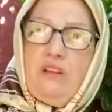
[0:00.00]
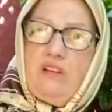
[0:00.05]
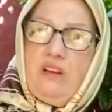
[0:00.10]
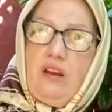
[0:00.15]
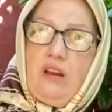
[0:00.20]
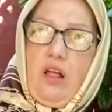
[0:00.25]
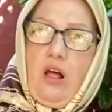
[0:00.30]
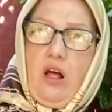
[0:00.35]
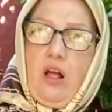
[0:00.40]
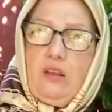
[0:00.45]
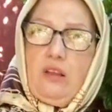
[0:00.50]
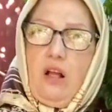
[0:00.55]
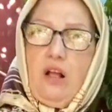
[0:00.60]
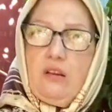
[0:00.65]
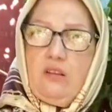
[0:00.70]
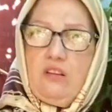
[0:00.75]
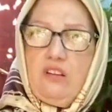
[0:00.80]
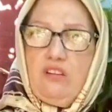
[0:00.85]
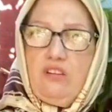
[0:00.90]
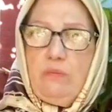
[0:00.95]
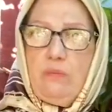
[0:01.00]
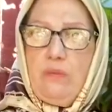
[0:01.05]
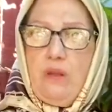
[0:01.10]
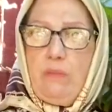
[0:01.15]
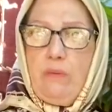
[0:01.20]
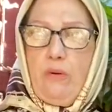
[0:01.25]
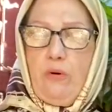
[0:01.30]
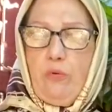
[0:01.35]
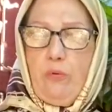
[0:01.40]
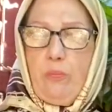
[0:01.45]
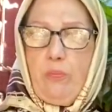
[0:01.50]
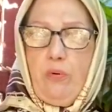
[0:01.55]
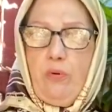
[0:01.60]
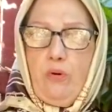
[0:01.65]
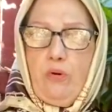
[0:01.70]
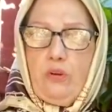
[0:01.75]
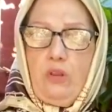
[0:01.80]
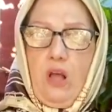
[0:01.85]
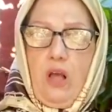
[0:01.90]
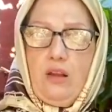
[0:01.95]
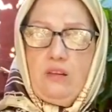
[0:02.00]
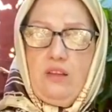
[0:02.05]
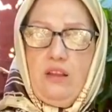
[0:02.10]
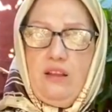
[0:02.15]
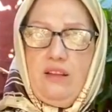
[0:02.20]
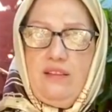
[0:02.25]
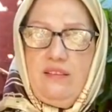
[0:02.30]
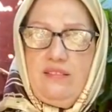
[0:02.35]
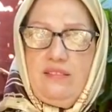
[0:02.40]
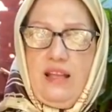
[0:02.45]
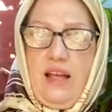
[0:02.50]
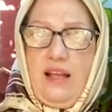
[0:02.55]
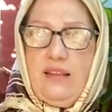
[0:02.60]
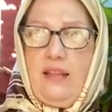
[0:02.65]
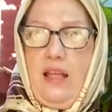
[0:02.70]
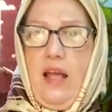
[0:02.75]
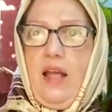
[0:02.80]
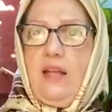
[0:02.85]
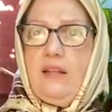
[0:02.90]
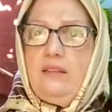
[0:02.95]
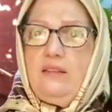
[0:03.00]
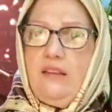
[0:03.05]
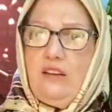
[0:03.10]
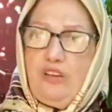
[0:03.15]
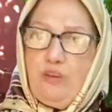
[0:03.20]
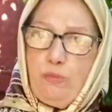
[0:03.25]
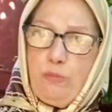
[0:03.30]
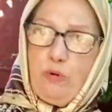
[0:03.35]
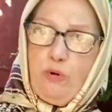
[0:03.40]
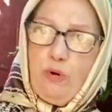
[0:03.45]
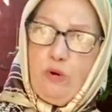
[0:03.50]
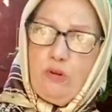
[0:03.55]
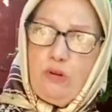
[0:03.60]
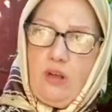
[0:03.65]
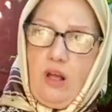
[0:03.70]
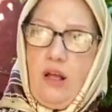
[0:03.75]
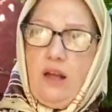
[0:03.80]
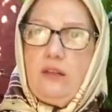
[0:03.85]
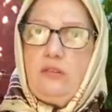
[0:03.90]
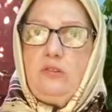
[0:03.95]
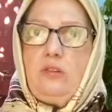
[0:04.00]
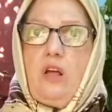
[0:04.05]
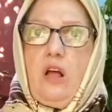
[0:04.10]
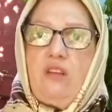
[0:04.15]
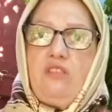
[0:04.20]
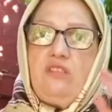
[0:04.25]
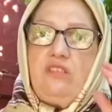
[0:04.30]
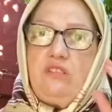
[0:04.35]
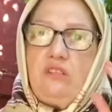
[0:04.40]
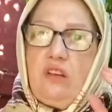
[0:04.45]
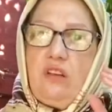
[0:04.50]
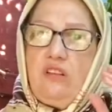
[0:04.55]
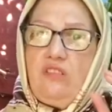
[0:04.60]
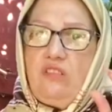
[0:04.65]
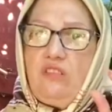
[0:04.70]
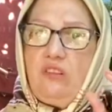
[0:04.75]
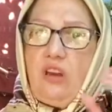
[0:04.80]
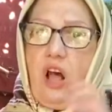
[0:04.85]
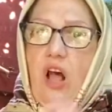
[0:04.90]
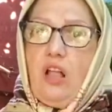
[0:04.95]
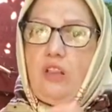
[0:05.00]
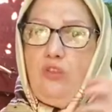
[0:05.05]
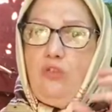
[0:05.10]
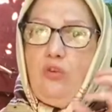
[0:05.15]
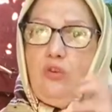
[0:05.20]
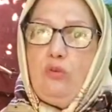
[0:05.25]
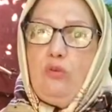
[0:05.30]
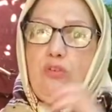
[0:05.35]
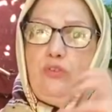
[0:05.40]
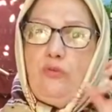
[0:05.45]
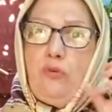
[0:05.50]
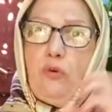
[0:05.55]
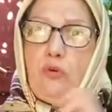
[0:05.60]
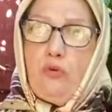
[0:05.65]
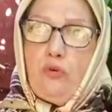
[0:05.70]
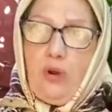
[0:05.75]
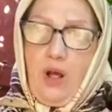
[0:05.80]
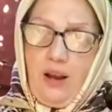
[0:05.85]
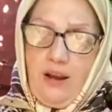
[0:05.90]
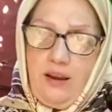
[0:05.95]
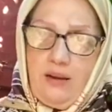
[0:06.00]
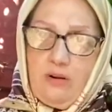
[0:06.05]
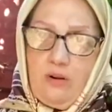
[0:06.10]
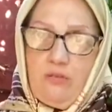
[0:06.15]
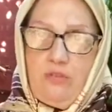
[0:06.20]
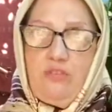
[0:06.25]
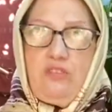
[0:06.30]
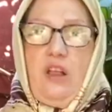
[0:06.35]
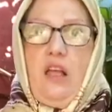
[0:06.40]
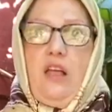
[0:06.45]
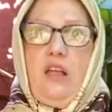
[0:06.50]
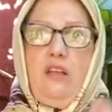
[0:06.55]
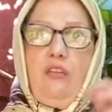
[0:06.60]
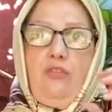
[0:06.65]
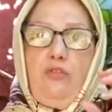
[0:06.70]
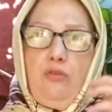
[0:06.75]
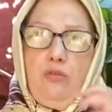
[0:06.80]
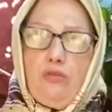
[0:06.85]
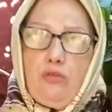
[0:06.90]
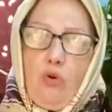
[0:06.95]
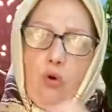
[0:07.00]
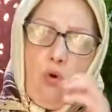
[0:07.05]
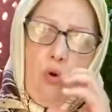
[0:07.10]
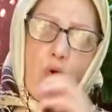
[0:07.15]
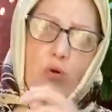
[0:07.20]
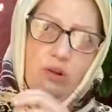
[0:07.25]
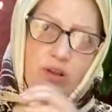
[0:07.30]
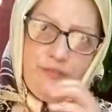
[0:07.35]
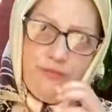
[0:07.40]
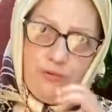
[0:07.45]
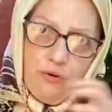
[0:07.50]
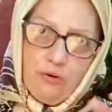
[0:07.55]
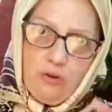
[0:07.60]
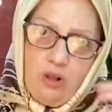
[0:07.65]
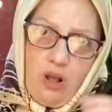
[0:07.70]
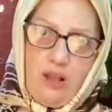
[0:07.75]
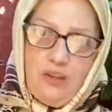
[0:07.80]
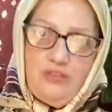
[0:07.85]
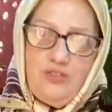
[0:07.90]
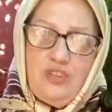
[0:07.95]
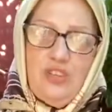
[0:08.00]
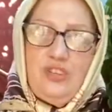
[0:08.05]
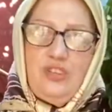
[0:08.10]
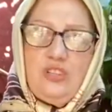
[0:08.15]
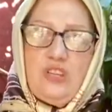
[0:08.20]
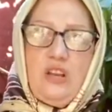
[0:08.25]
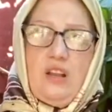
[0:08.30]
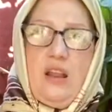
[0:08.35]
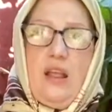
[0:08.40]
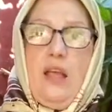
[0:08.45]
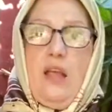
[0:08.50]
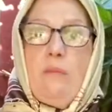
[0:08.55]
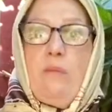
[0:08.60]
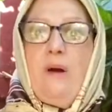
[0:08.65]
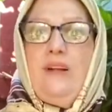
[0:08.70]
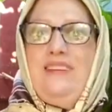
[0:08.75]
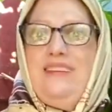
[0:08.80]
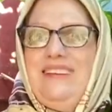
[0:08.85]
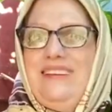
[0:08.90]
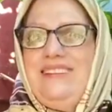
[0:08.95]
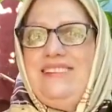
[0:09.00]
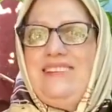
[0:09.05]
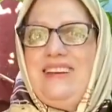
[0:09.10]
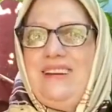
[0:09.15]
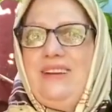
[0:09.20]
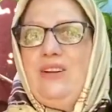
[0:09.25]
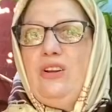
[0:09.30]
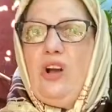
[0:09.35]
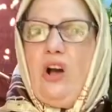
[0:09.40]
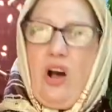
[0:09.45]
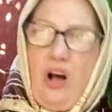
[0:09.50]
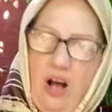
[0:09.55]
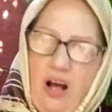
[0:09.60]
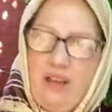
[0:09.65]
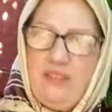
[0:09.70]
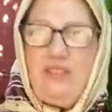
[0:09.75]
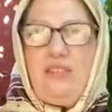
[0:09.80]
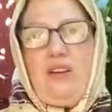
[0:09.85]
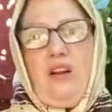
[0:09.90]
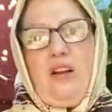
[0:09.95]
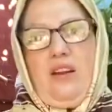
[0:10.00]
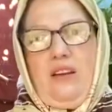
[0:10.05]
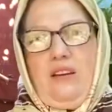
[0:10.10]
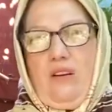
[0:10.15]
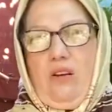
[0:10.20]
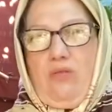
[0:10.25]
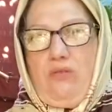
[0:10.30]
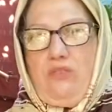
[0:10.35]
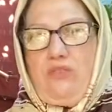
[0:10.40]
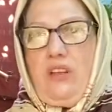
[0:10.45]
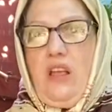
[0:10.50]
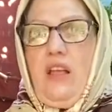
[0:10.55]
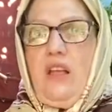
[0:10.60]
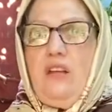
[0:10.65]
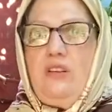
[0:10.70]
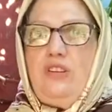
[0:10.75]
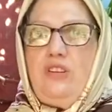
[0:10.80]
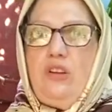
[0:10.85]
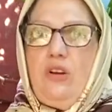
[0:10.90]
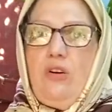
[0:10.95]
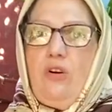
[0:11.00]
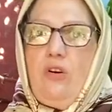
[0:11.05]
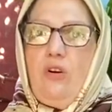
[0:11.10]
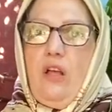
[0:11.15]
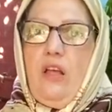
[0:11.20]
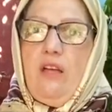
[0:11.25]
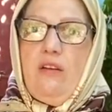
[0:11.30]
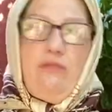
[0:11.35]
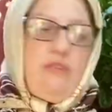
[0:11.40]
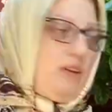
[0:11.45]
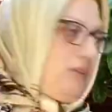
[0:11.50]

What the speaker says: a lot on this product is that this product is not used for runny nose. It's used only for congestion, but it can cause runny nose. So when